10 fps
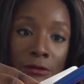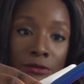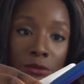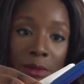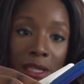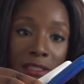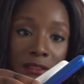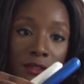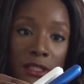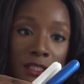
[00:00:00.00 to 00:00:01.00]
forming
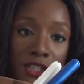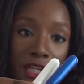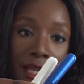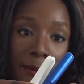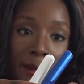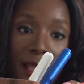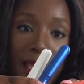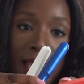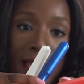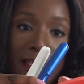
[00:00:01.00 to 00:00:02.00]
its shape,
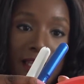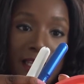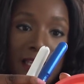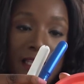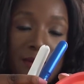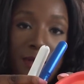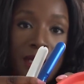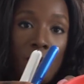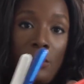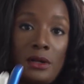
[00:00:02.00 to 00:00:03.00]
and then it gets
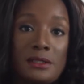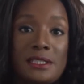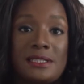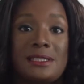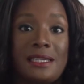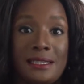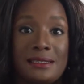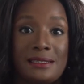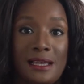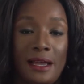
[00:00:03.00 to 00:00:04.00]
bigger once it's
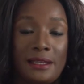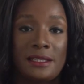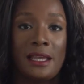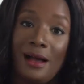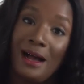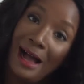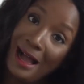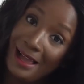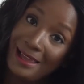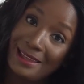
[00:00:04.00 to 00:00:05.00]
inside.
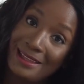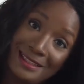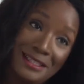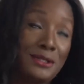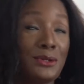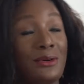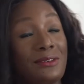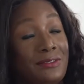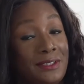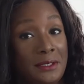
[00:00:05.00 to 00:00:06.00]
I did not
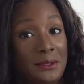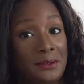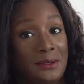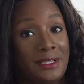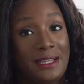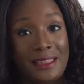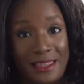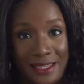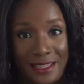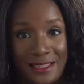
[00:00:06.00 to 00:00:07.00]
feel a
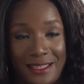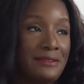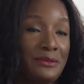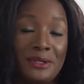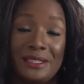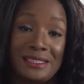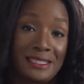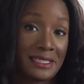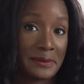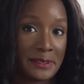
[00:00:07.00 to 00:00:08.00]
thing. Everyone's
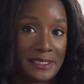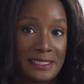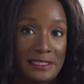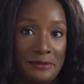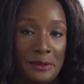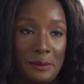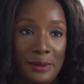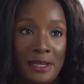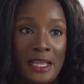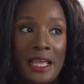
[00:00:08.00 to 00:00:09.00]
experience is different,
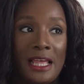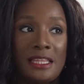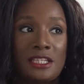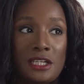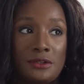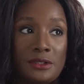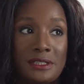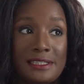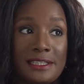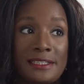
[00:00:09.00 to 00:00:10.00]
but the general
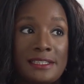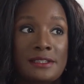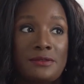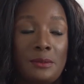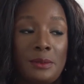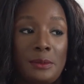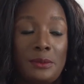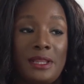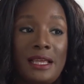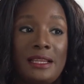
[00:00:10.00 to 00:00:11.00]
consensus from
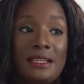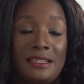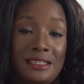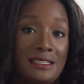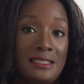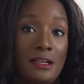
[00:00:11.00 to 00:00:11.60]
people that this